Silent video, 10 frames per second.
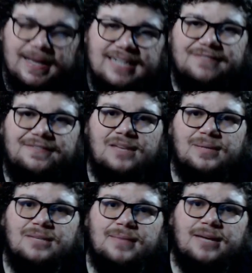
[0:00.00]
to Phoebe
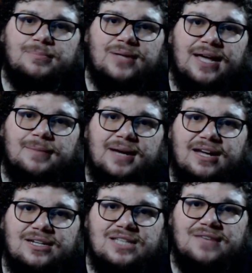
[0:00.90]
to make a plan about how
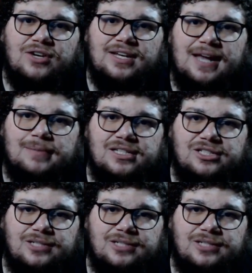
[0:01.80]
to save her kidnapped sister.